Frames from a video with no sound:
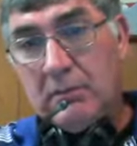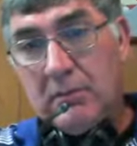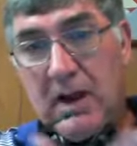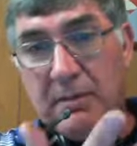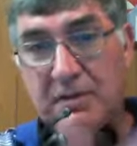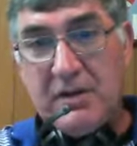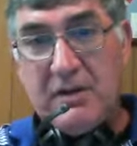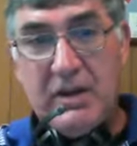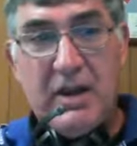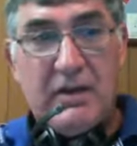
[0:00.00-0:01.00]
Opposite of
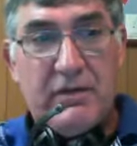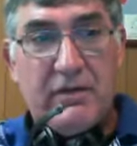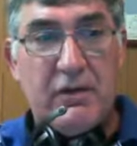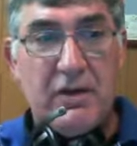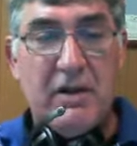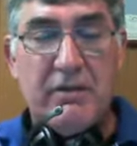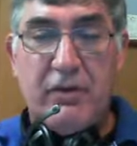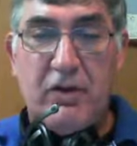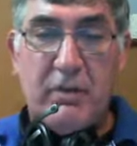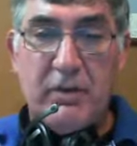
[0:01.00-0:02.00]
that, for the
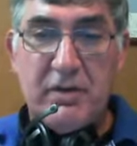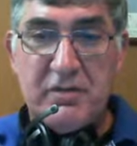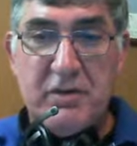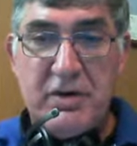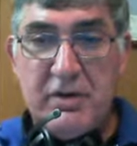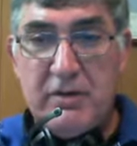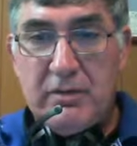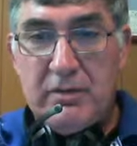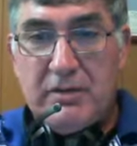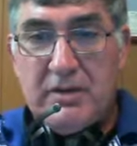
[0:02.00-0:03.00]
informal, is where
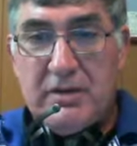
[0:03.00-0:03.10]
you